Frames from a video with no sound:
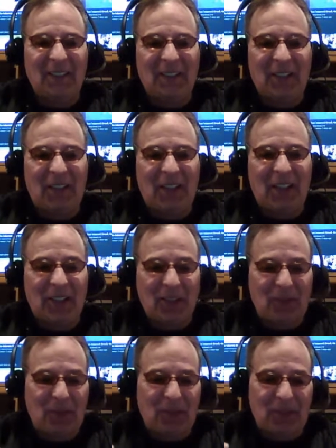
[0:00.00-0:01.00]
All right,
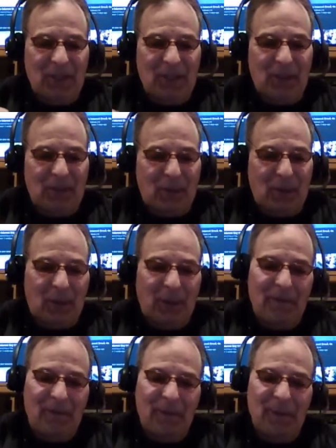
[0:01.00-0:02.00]
here's one here for
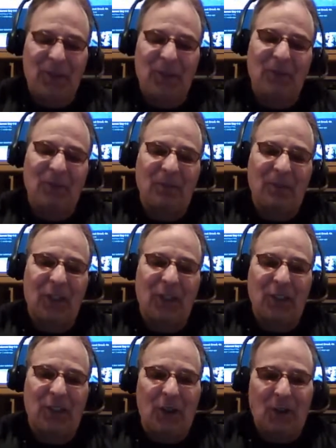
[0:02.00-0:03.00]
you. This will
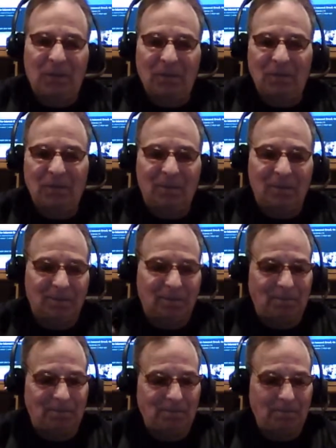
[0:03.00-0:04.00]
make you go,
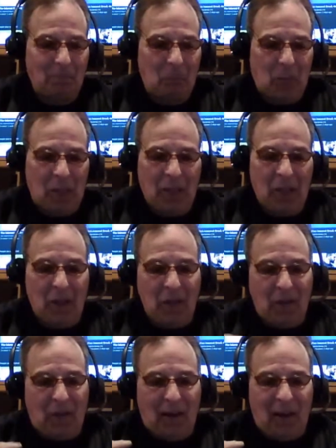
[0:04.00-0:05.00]

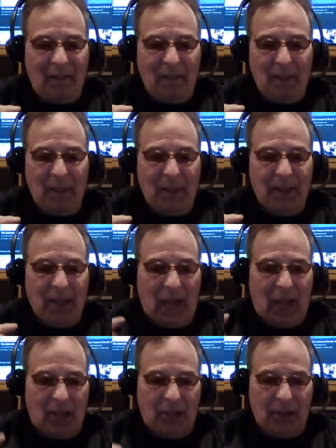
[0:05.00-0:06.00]
$5 million
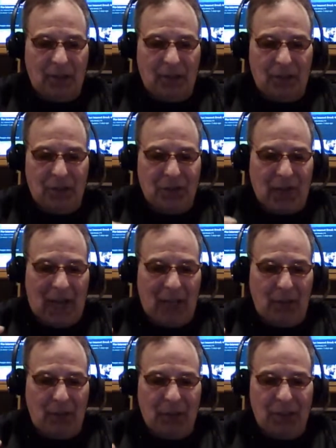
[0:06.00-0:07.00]
for
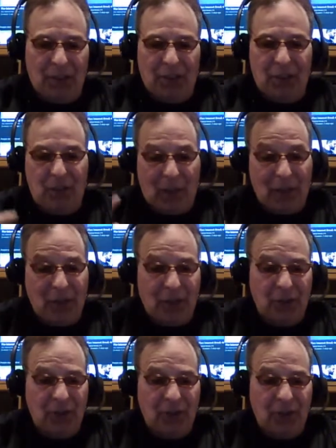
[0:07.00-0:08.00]
salaries and
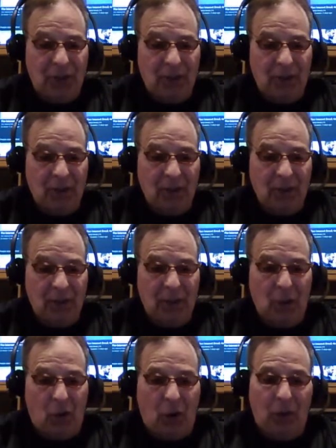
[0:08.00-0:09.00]
expenses for
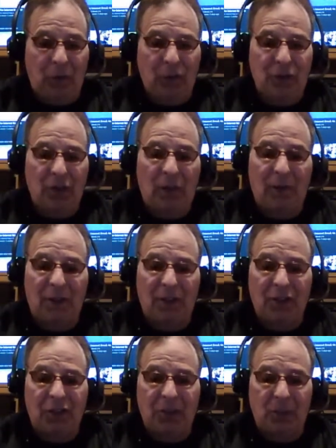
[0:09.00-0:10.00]
the office of the
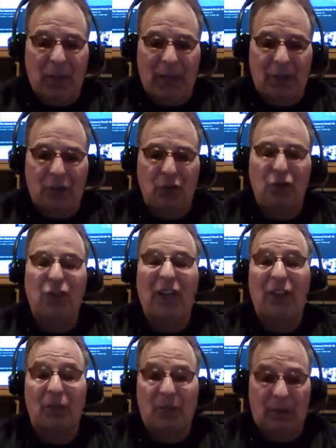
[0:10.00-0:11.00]
Inspector
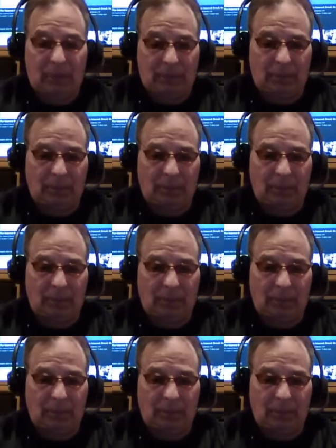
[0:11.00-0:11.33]
General.